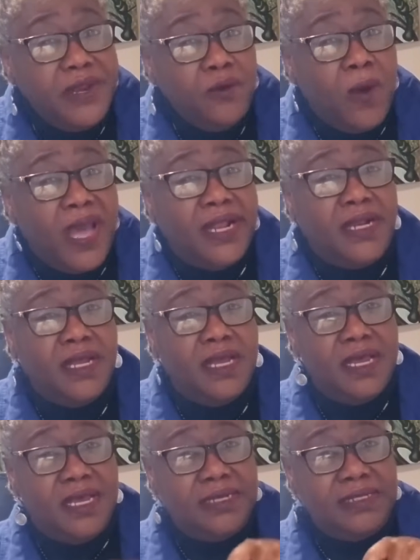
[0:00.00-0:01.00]
Meanwhile,
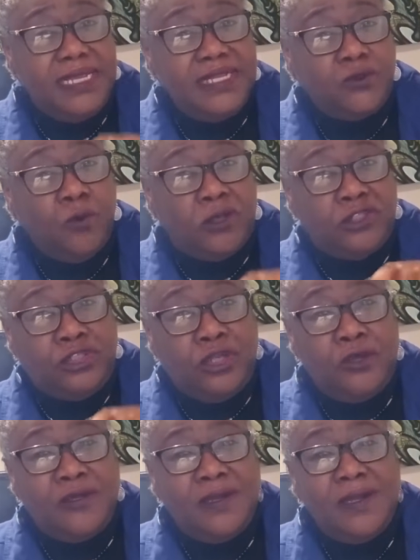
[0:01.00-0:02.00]
this
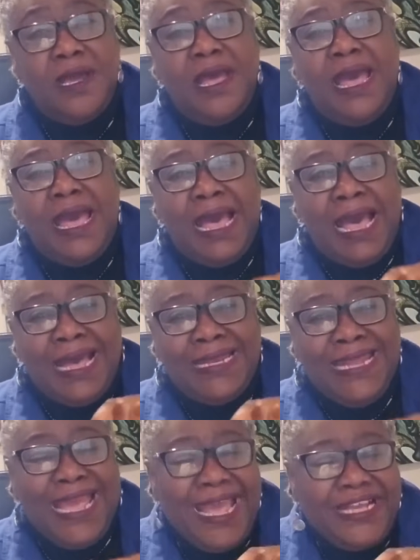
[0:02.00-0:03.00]
was done
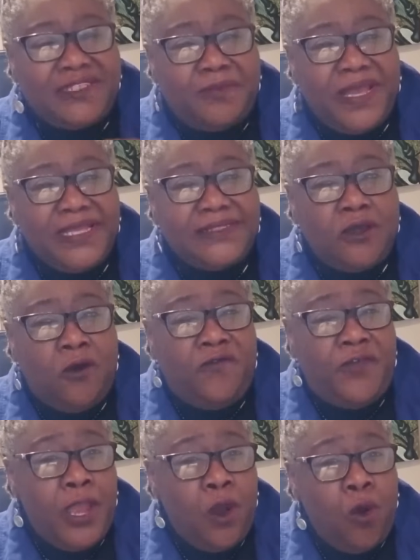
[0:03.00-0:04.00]
at the expense
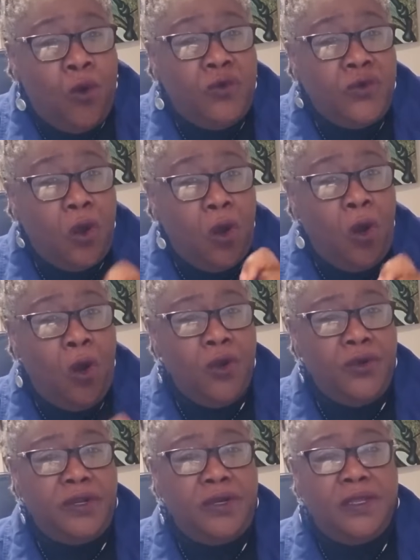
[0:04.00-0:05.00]
of their own
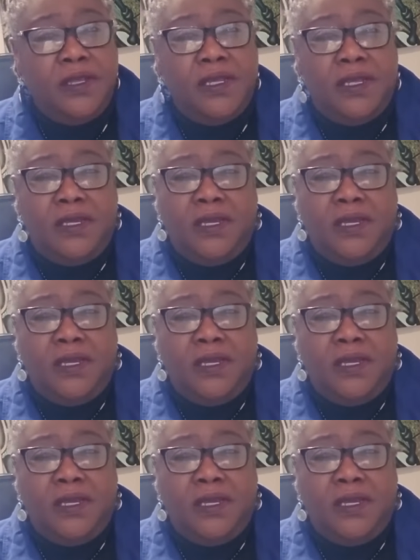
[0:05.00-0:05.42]
oral